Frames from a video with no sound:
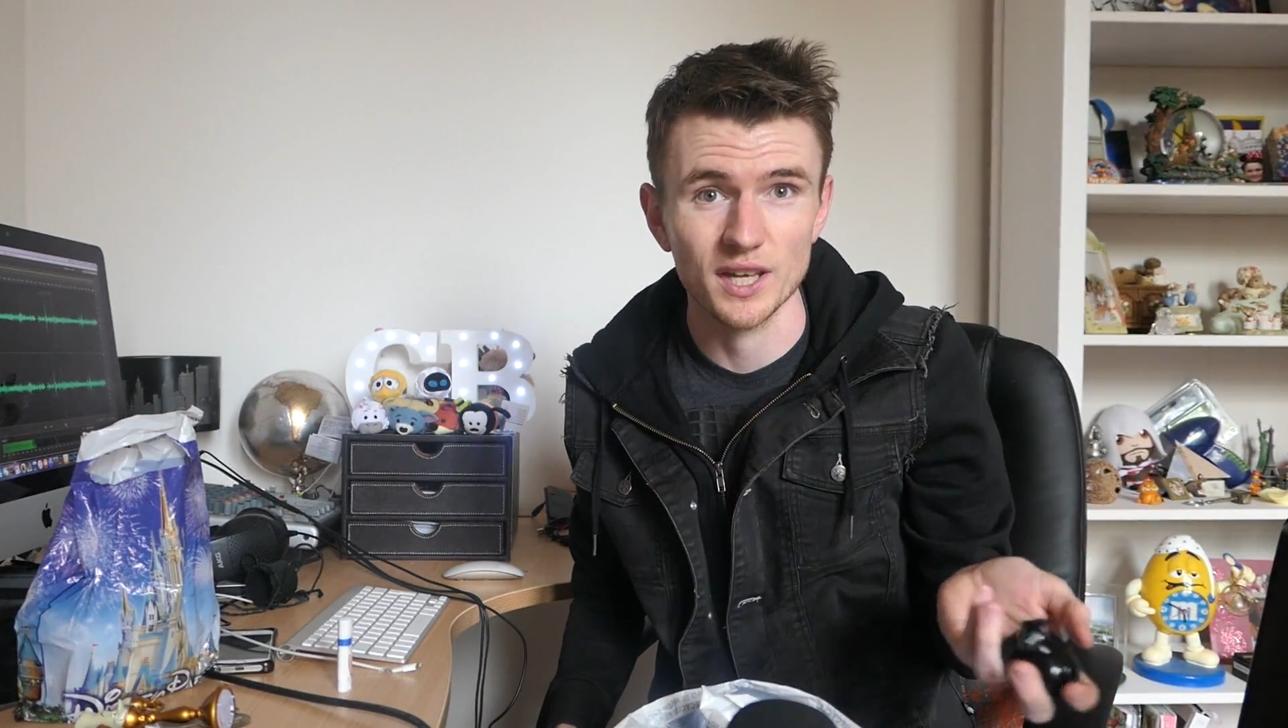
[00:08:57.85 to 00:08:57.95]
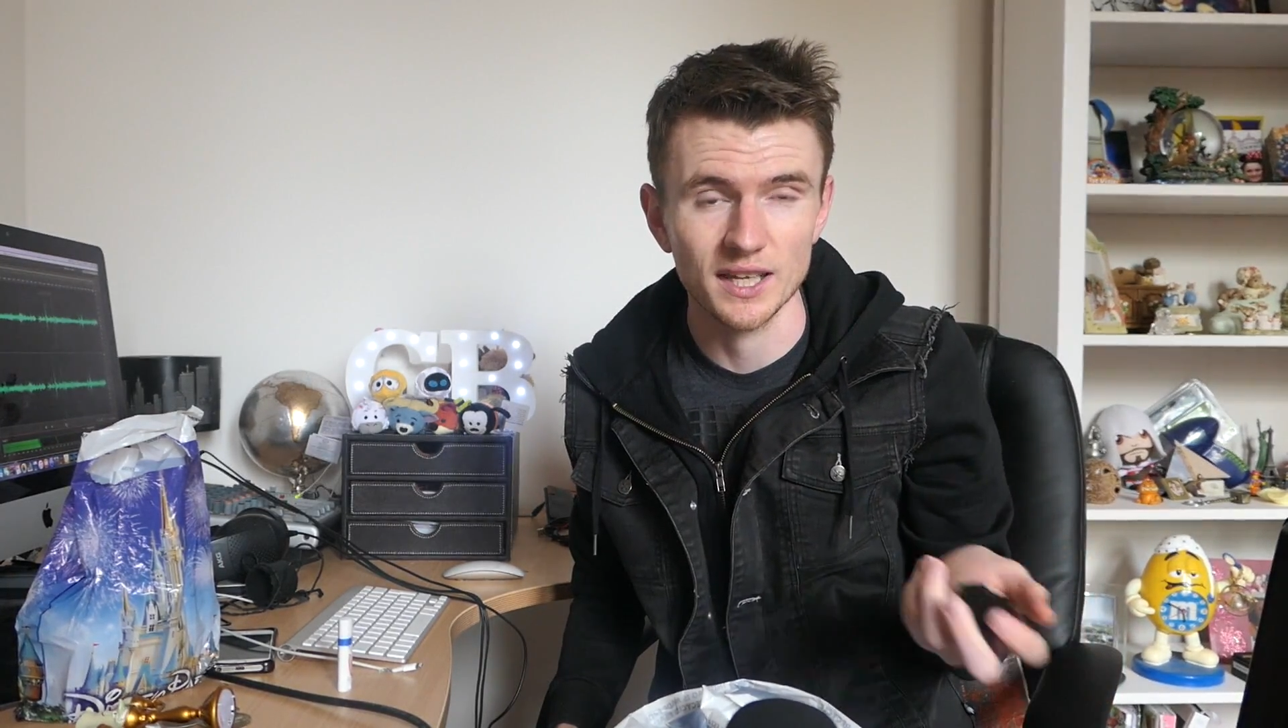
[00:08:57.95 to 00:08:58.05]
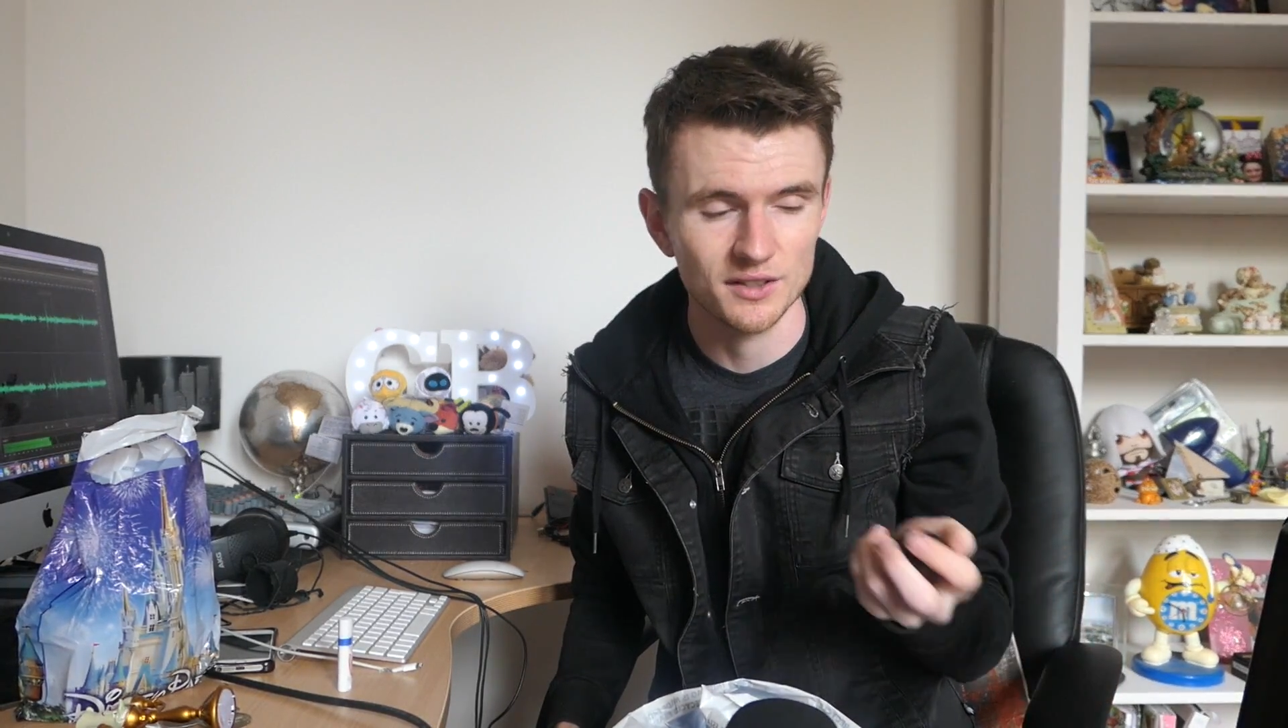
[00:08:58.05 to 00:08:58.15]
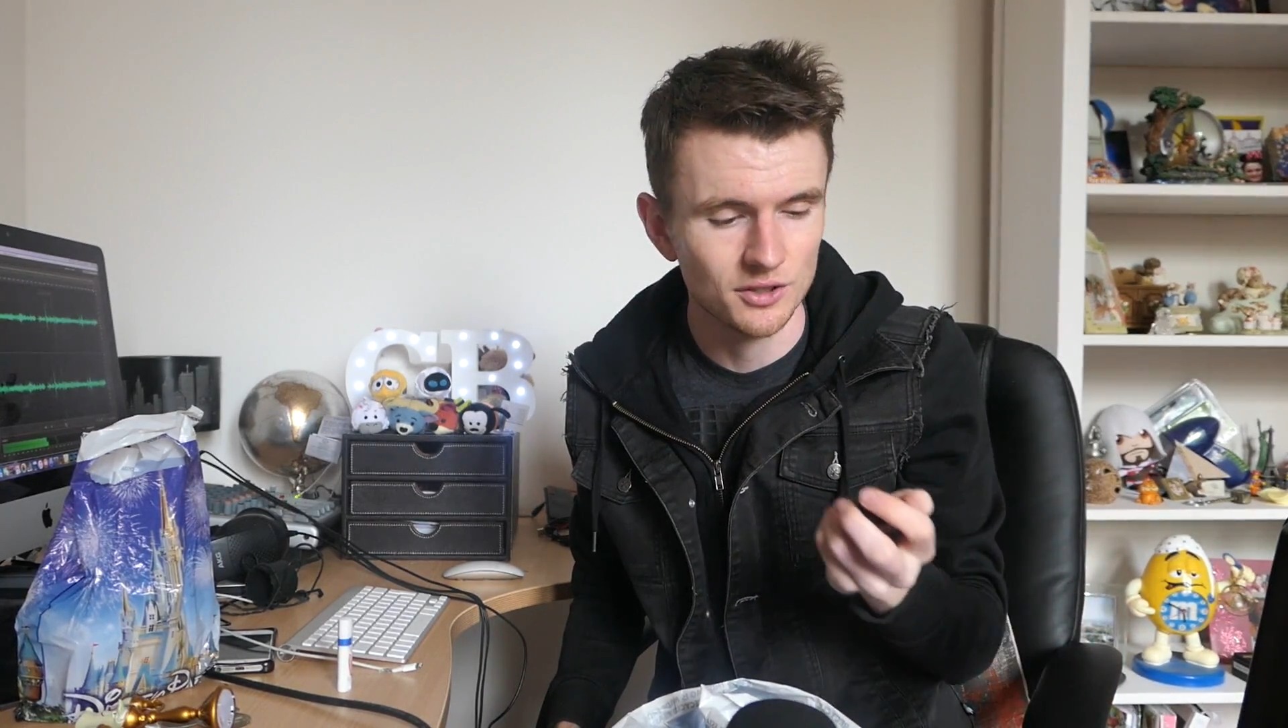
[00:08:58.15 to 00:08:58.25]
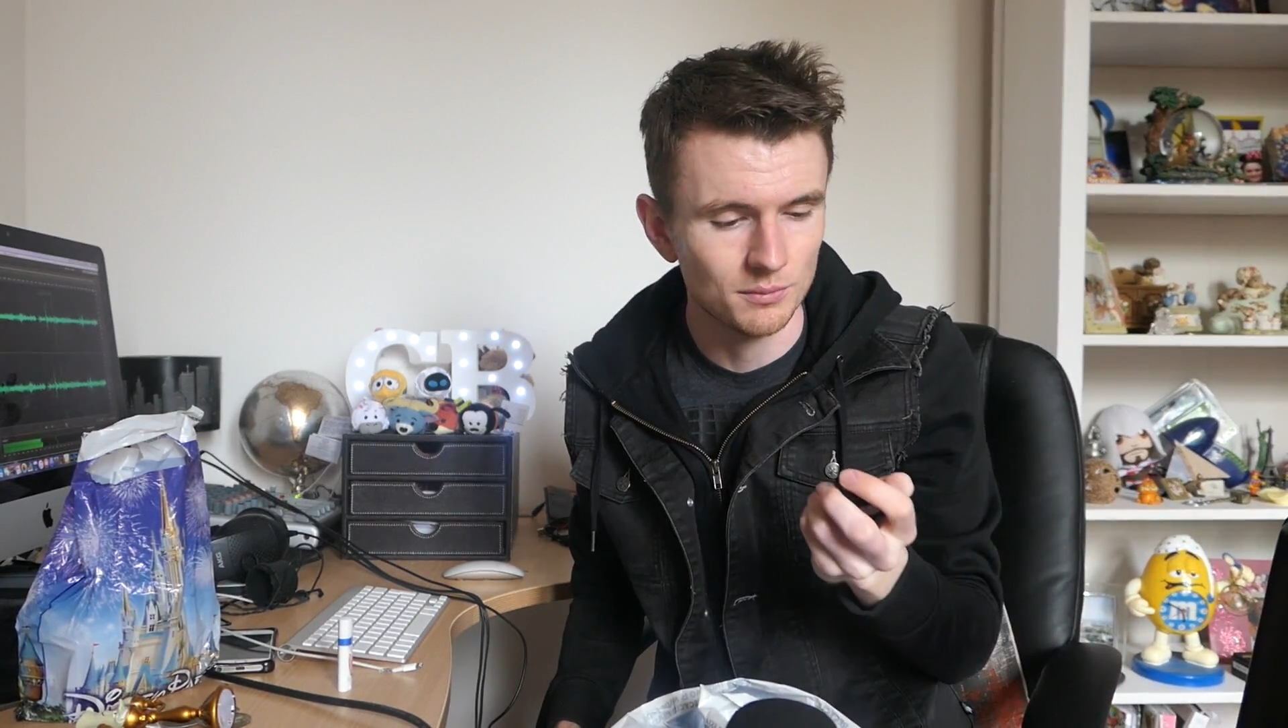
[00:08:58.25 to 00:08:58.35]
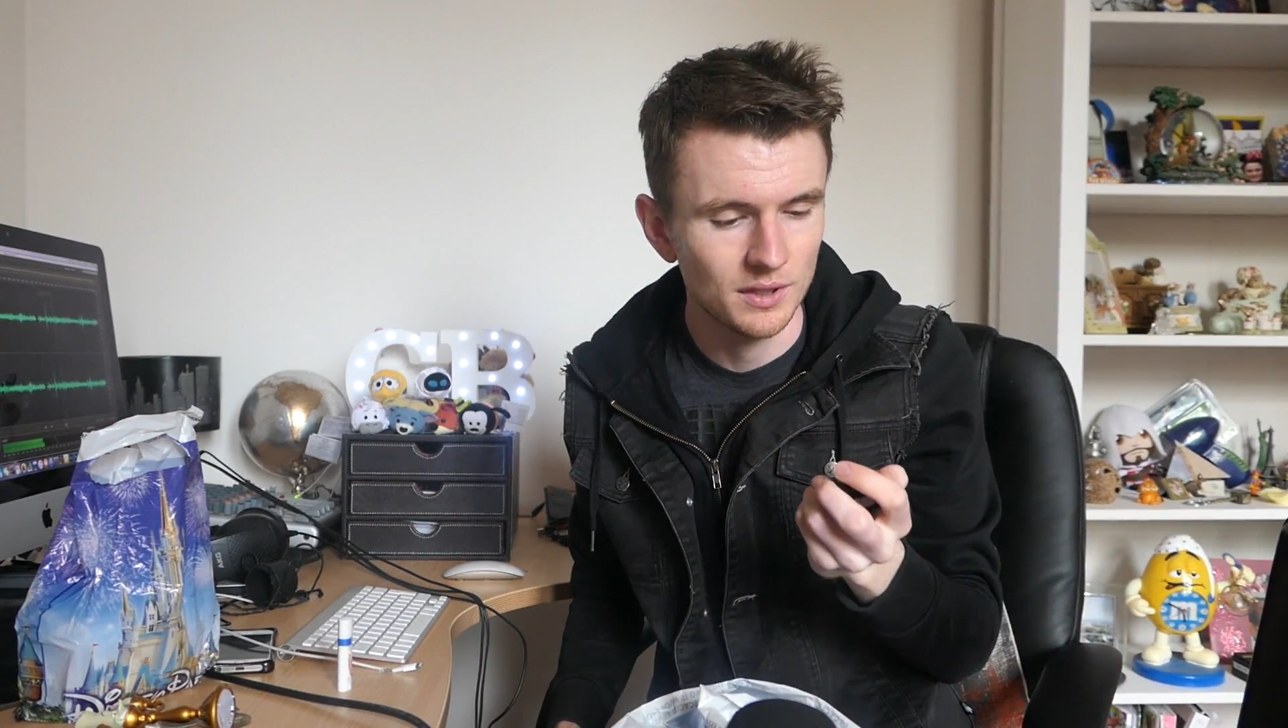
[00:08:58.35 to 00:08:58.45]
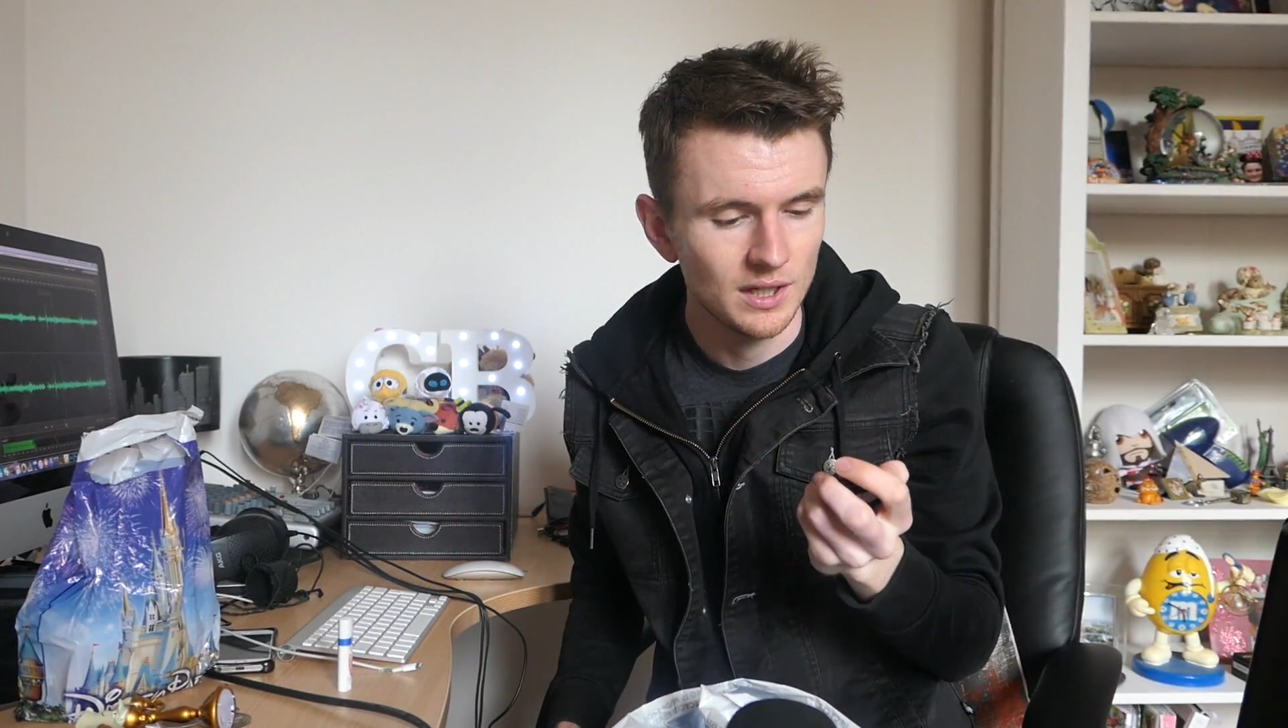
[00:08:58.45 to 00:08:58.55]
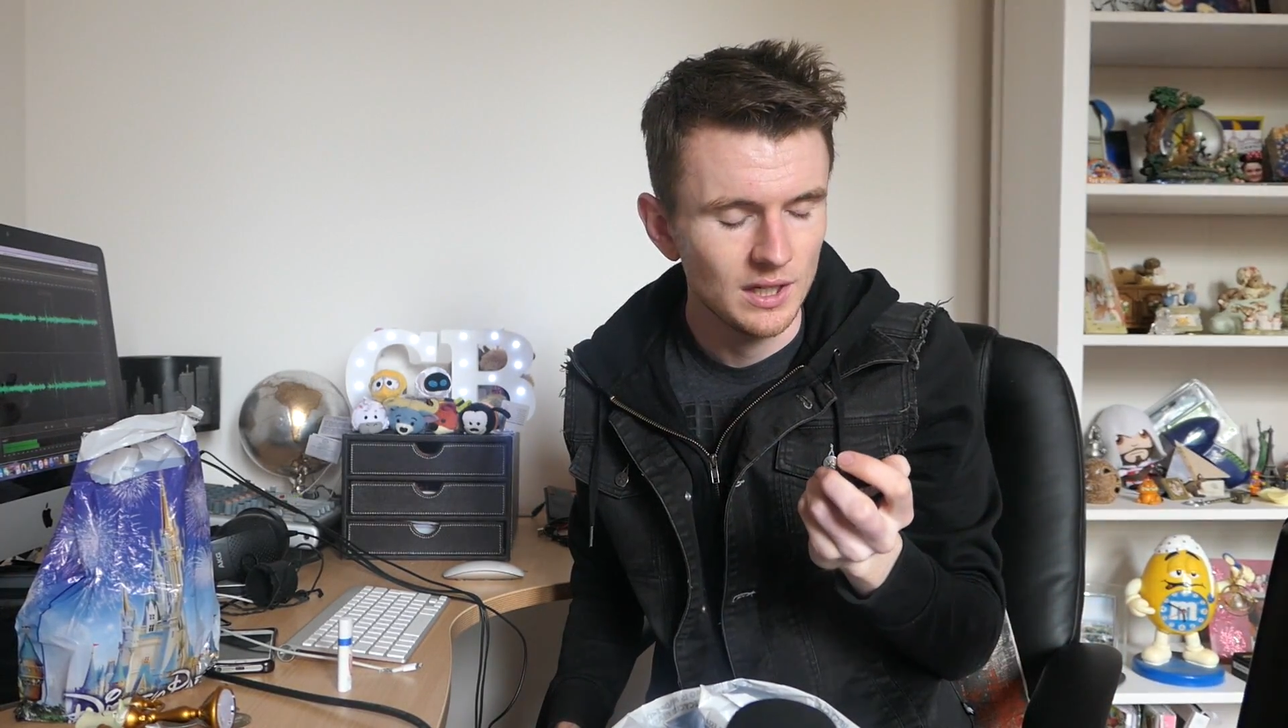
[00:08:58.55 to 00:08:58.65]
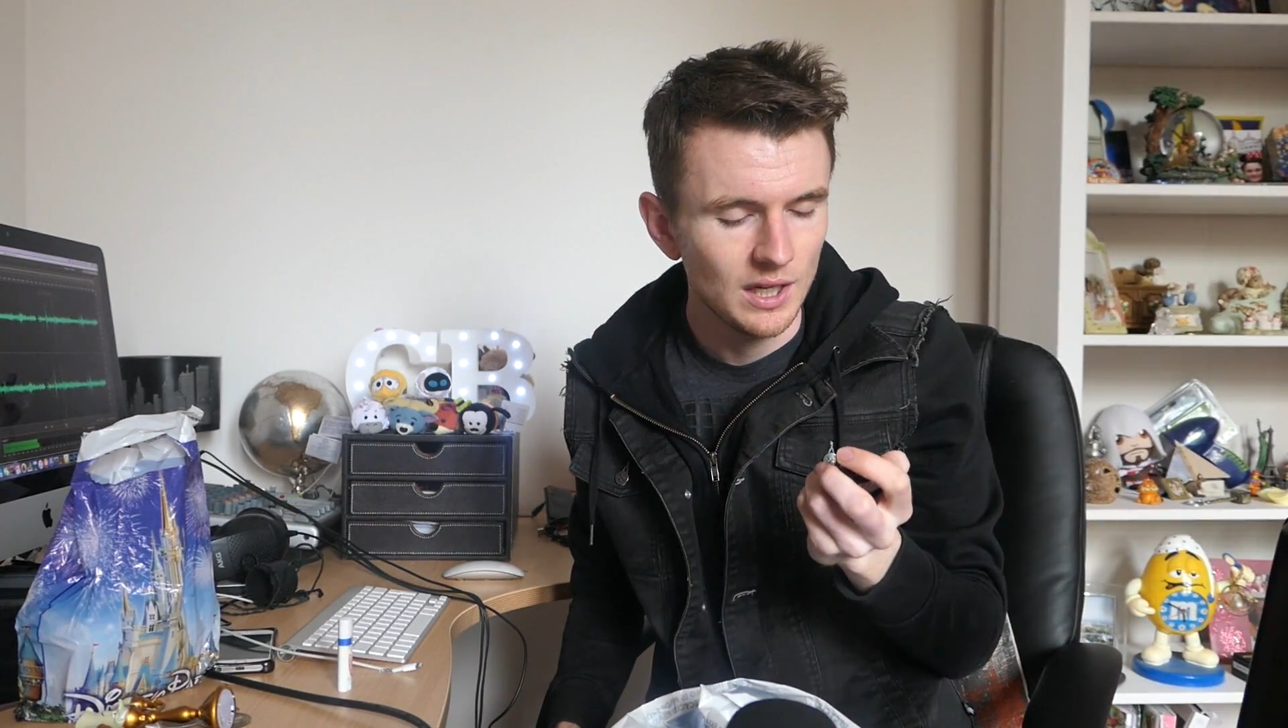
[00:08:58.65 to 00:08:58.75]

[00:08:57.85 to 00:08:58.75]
Kingdom.